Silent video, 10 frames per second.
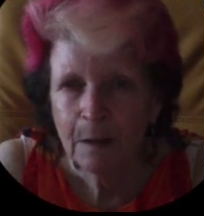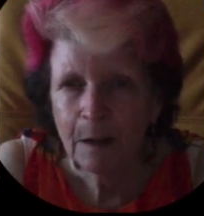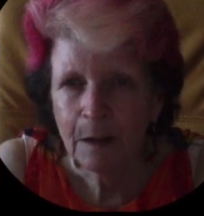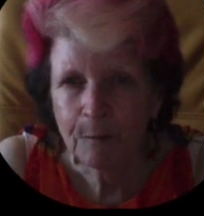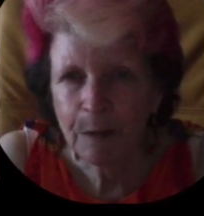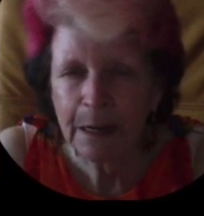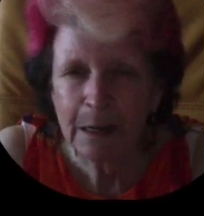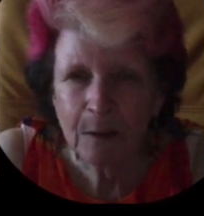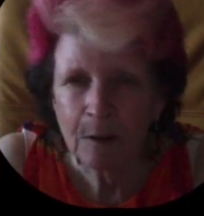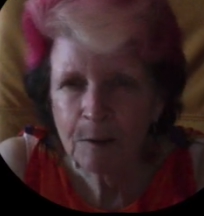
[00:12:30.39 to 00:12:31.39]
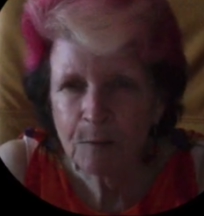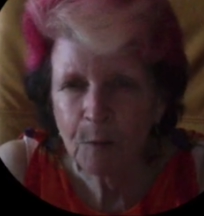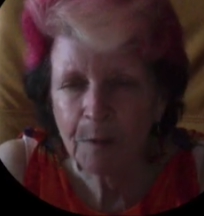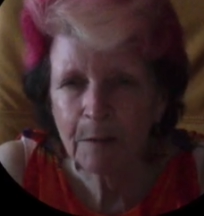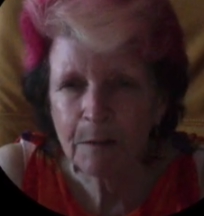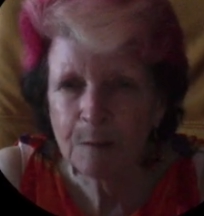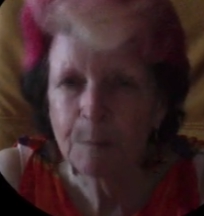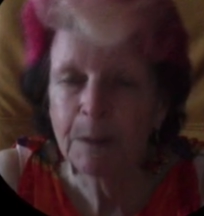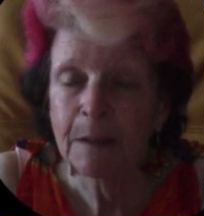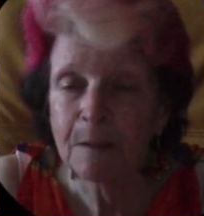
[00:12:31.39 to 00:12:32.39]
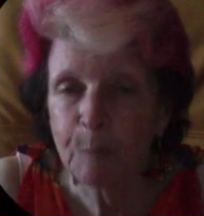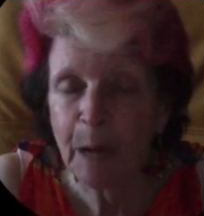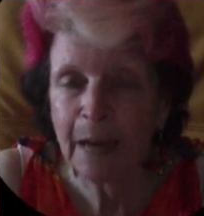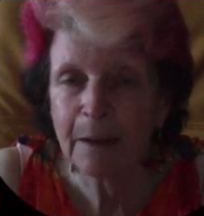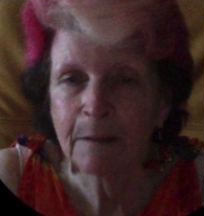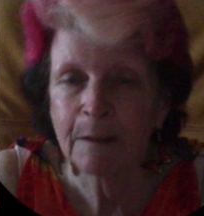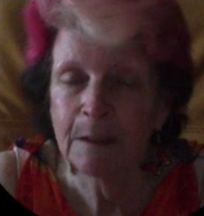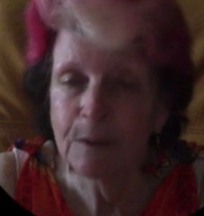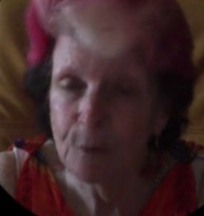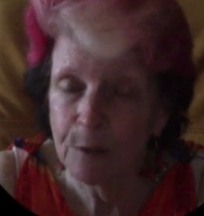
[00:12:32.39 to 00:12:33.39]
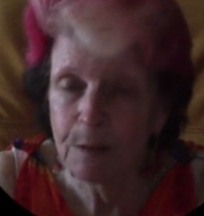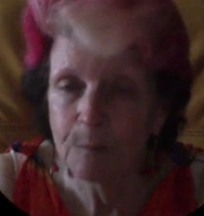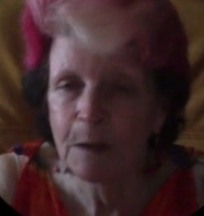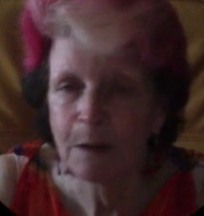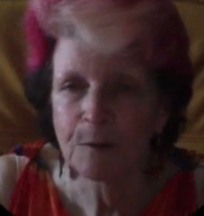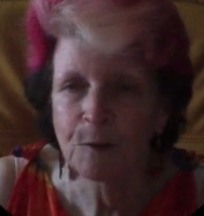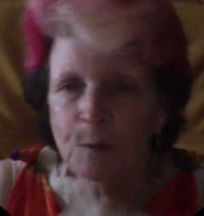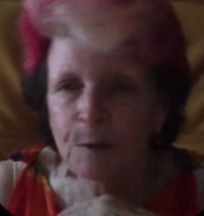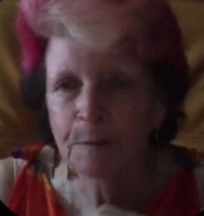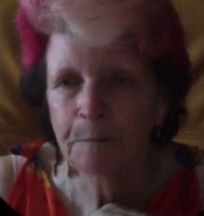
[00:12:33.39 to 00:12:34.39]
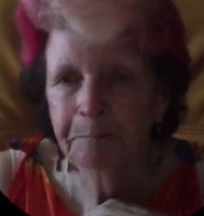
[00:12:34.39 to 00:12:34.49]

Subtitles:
and recognise what there is, but there's pattern and there's rhythm there as well.